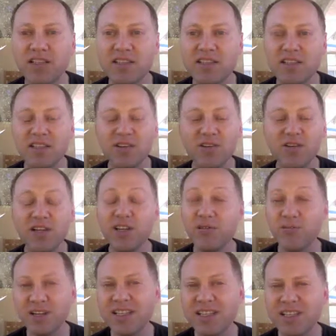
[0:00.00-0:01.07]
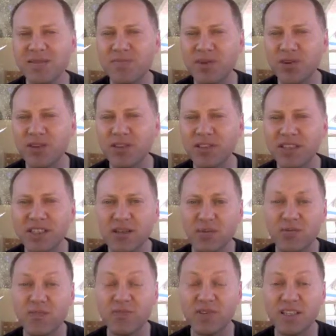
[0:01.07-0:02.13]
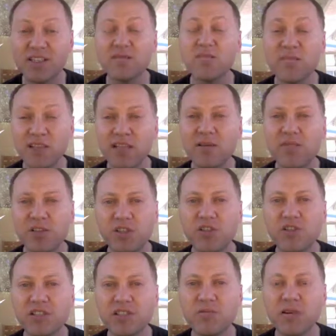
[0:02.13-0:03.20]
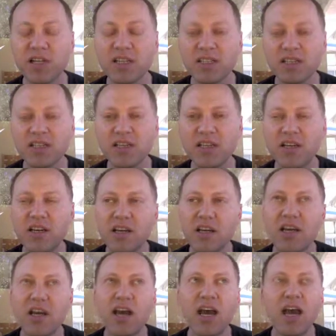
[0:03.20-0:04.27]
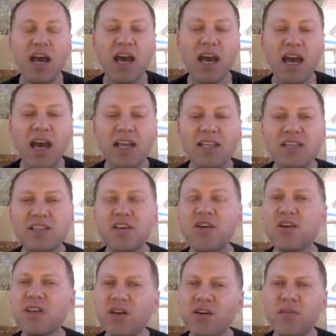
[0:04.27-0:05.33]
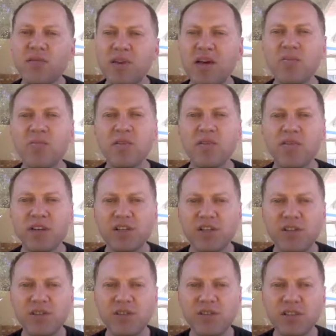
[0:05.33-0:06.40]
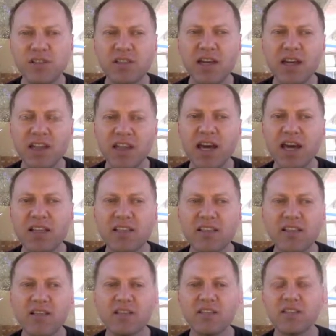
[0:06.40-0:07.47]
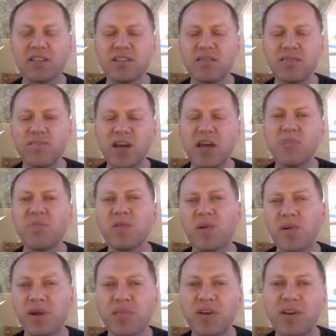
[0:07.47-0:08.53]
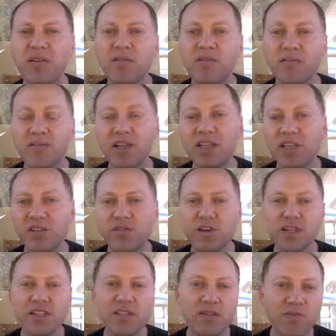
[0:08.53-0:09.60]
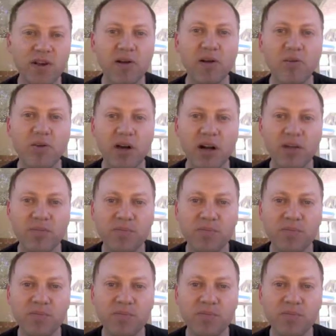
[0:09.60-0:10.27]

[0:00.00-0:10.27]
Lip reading: So, risk is important, and this really reduces risk. And so, there are a number of issues like that paired programming really addresses very well.